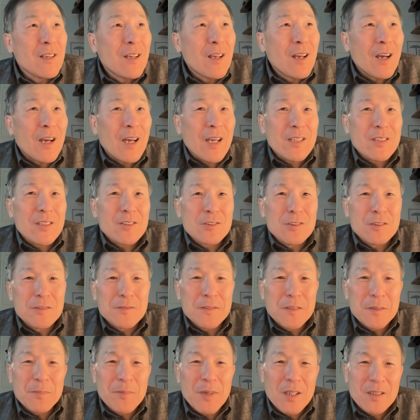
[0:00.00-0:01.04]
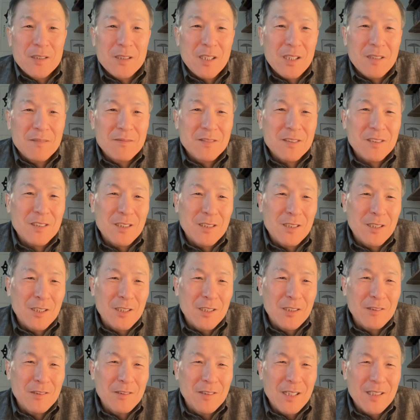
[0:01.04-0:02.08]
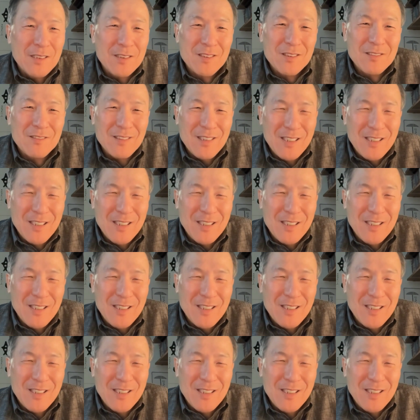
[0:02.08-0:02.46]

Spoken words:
high school football teams in the U.S.